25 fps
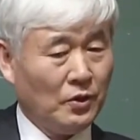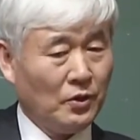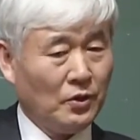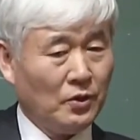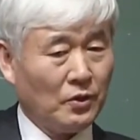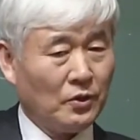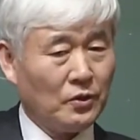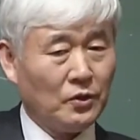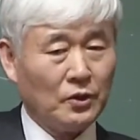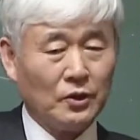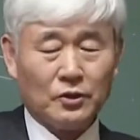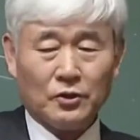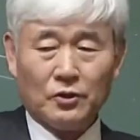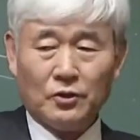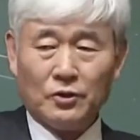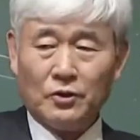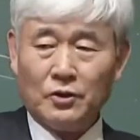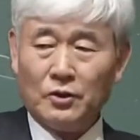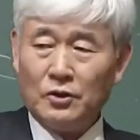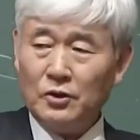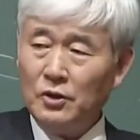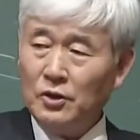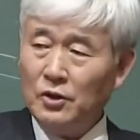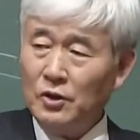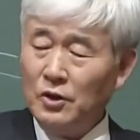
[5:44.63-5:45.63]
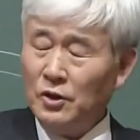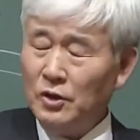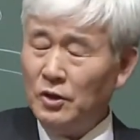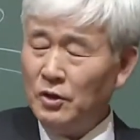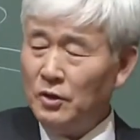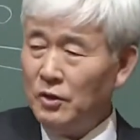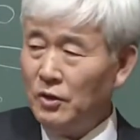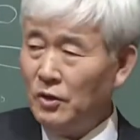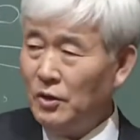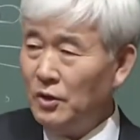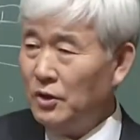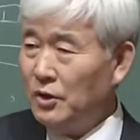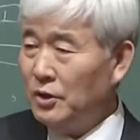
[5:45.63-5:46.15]
So, what do global
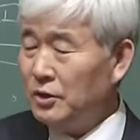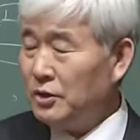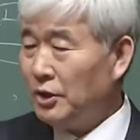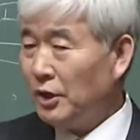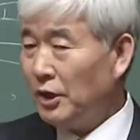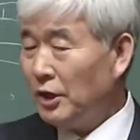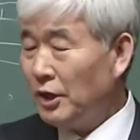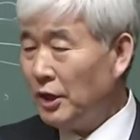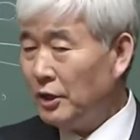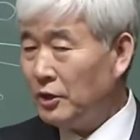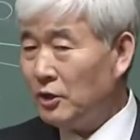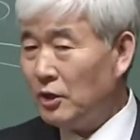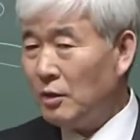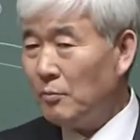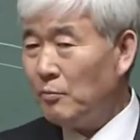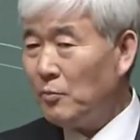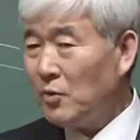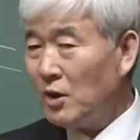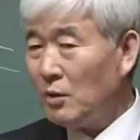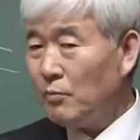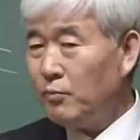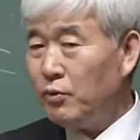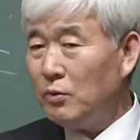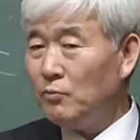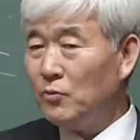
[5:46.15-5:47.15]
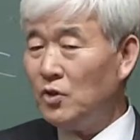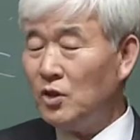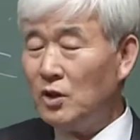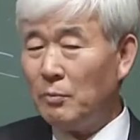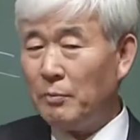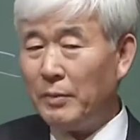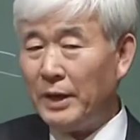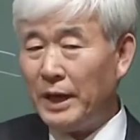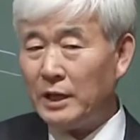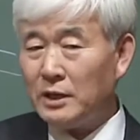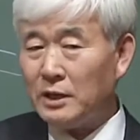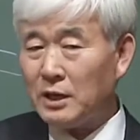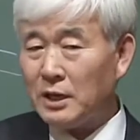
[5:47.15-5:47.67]
luxury brands do with their
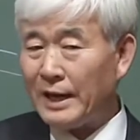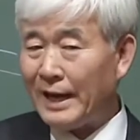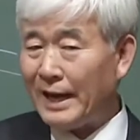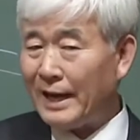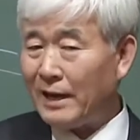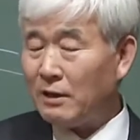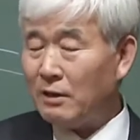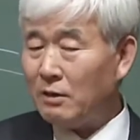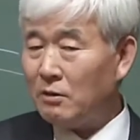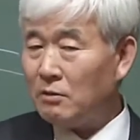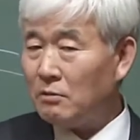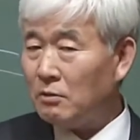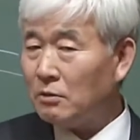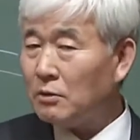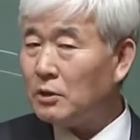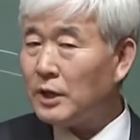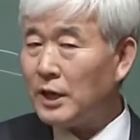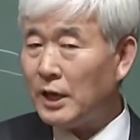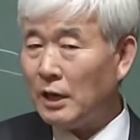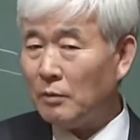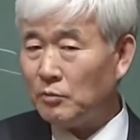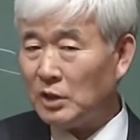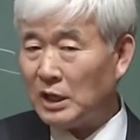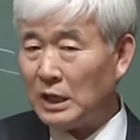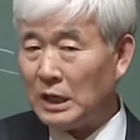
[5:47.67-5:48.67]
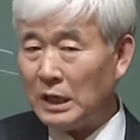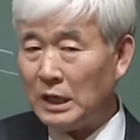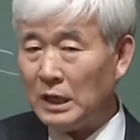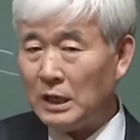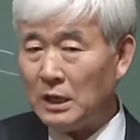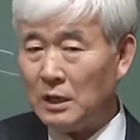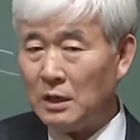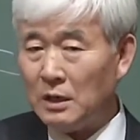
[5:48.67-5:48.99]
price each year?